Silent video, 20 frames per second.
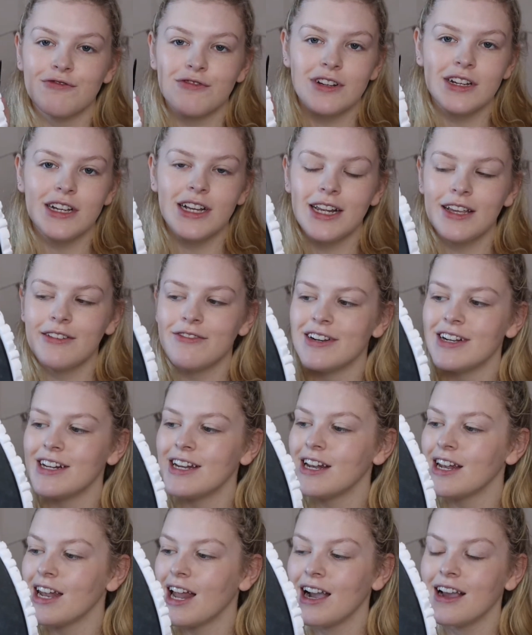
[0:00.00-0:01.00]
really,
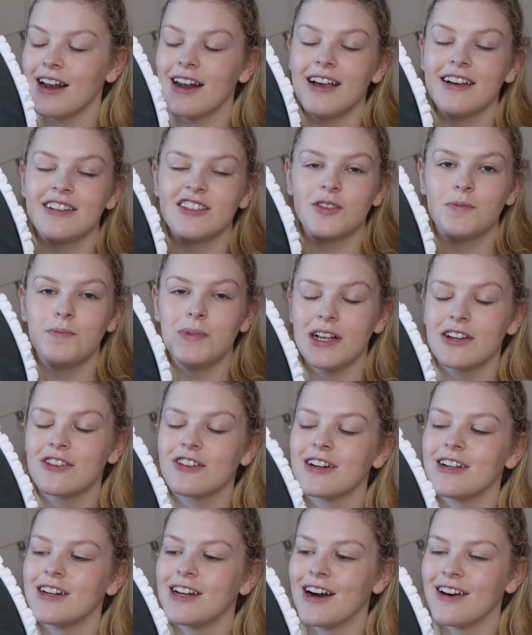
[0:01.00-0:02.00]
really lightly,
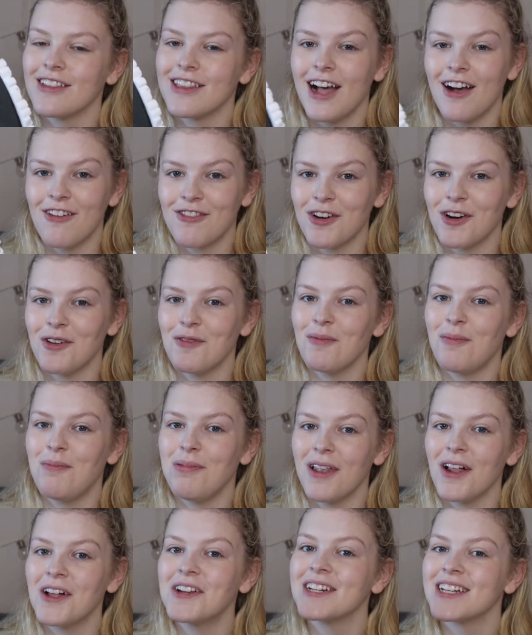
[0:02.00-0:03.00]
especially now that I've got
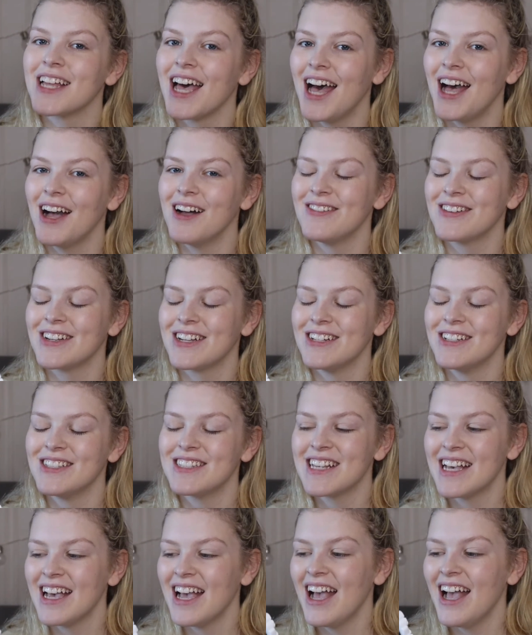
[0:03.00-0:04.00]
blonde hair,
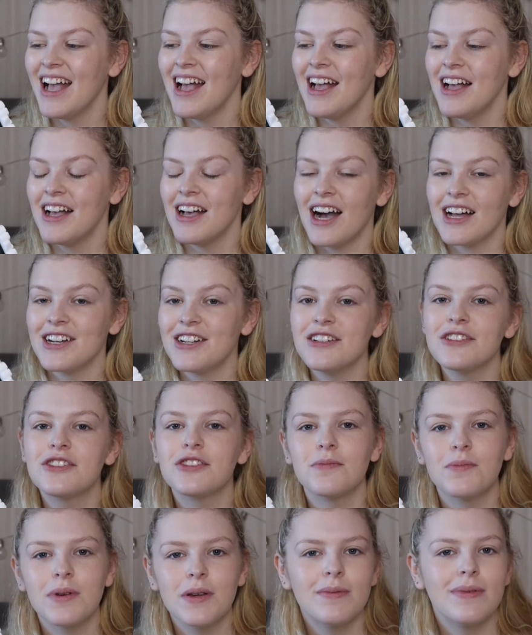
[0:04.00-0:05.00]
because I know
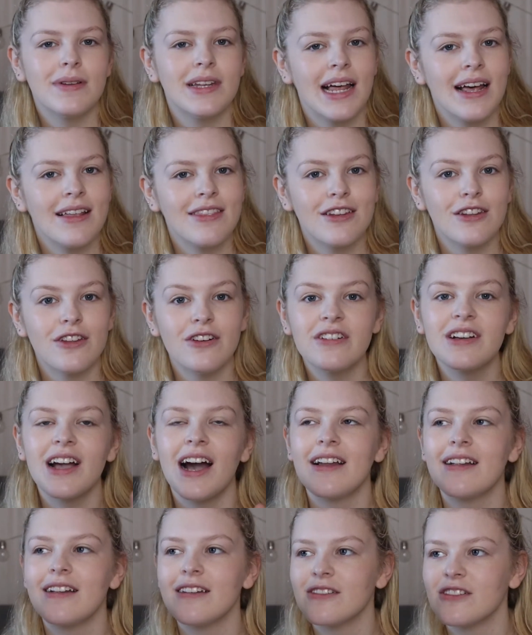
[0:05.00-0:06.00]
some people like the look
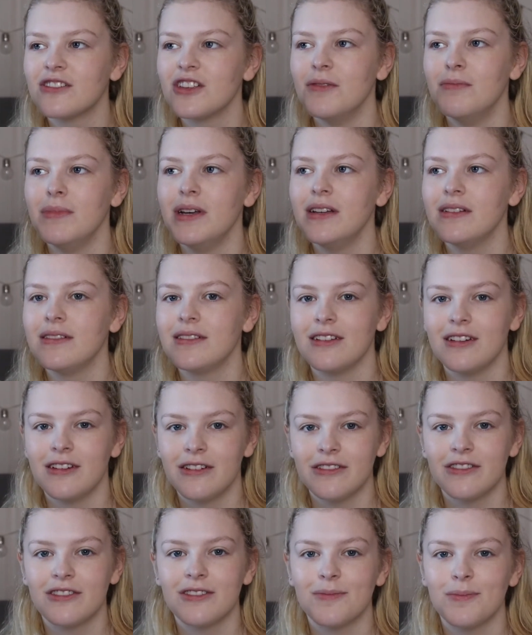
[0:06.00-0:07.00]
and it looks amazing
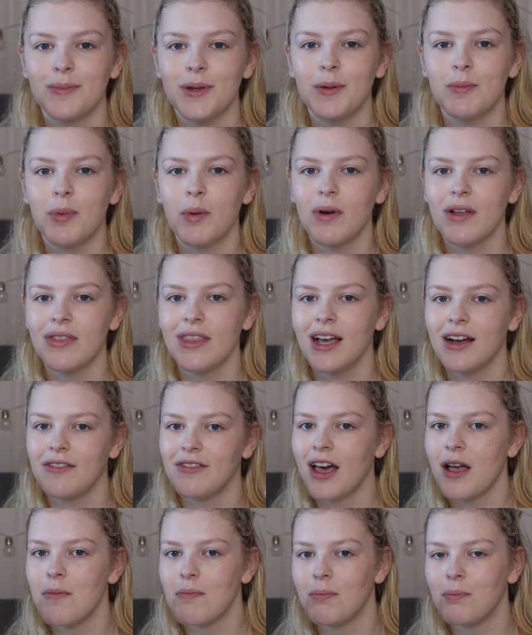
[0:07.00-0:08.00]
on some people when they have
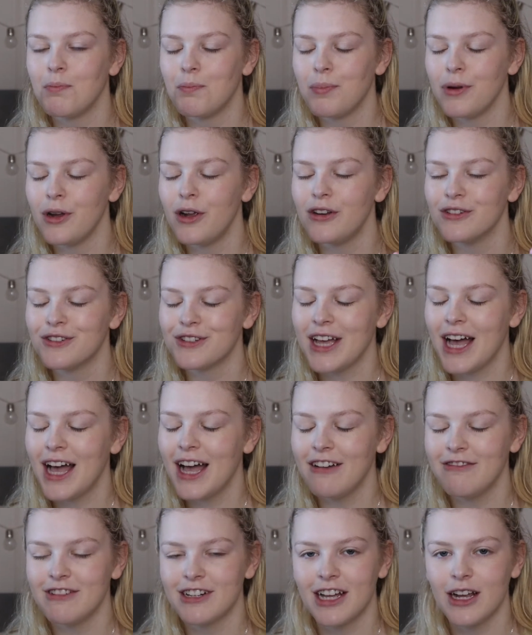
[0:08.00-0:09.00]
like blonde
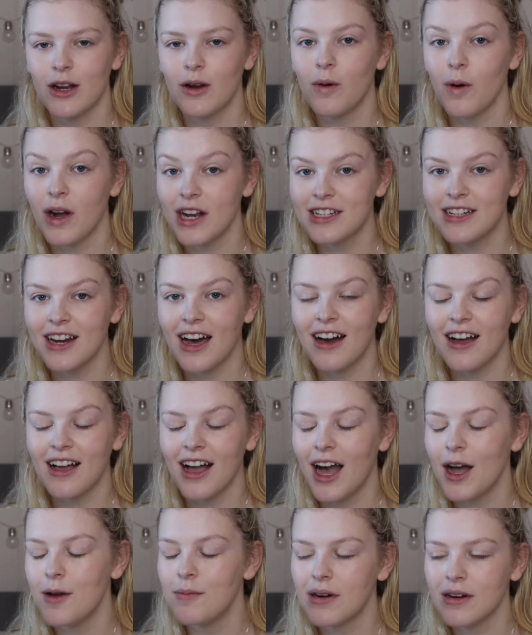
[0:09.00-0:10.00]
hair and like quite dark
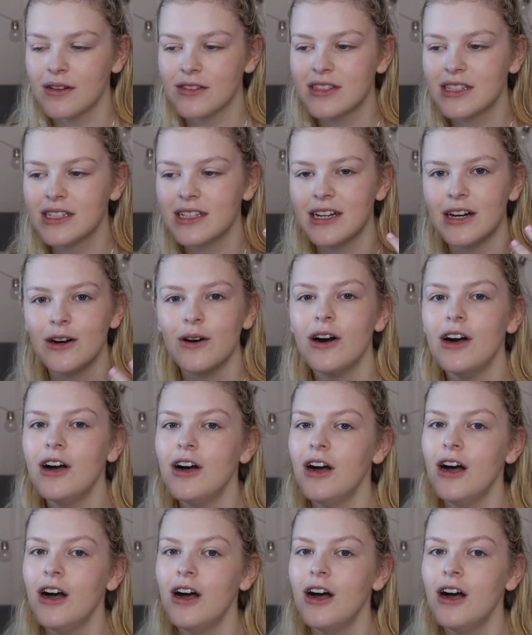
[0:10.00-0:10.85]
eyebrows still.